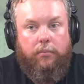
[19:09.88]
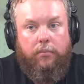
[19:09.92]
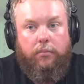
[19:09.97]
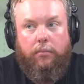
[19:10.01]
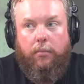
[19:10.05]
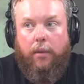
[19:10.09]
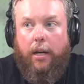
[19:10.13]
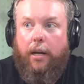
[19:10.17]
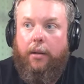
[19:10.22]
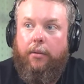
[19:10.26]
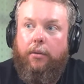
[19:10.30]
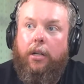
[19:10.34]

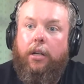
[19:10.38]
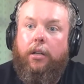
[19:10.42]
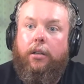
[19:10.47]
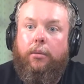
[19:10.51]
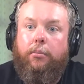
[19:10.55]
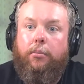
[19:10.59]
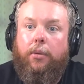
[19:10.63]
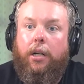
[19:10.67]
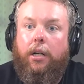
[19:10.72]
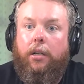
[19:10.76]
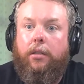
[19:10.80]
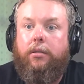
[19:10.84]
Matt,
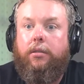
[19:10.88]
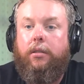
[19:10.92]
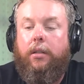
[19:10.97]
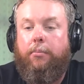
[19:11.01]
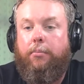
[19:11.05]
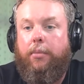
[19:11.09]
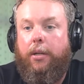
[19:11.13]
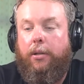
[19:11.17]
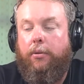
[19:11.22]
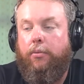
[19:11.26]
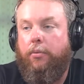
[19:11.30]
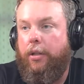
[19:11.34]
$100.
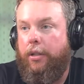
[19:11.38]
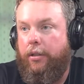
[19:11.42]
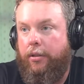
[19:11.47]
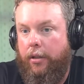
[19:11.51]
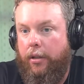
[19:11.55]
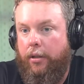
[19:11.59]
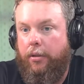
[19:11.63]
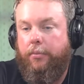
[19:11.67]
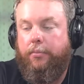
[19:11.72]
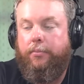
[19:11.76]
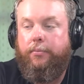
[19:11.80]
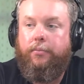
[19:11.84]
That'd be
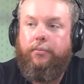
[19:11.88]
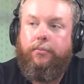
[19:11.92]
retail.